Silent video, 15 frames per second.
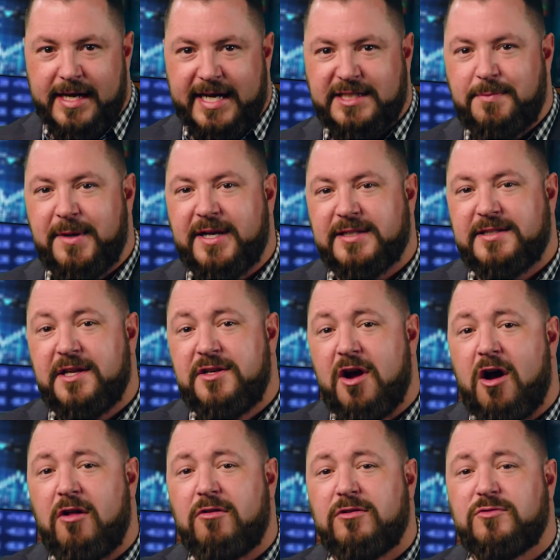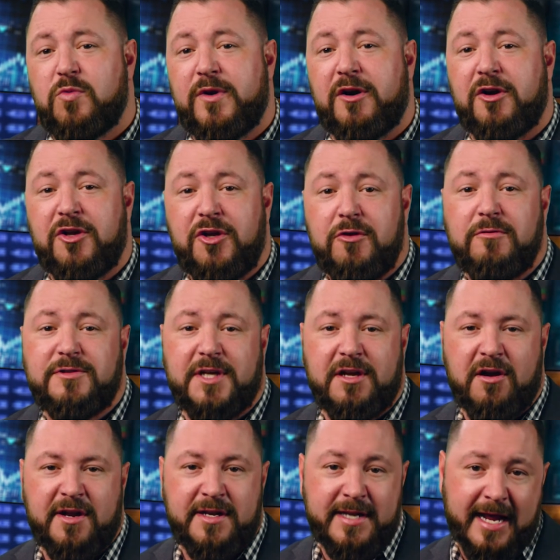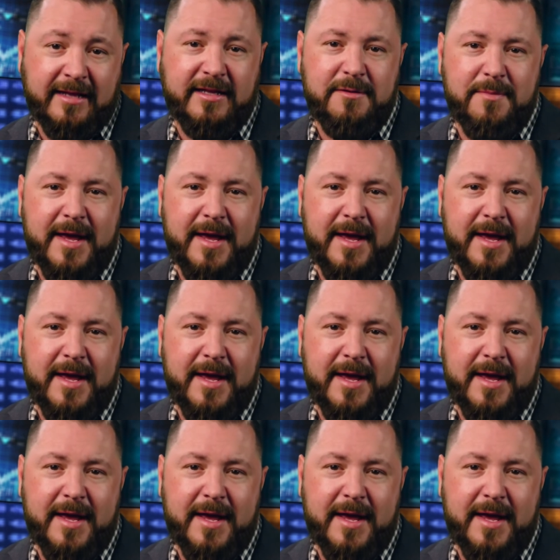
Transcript: It's because the dollars we are using on a daily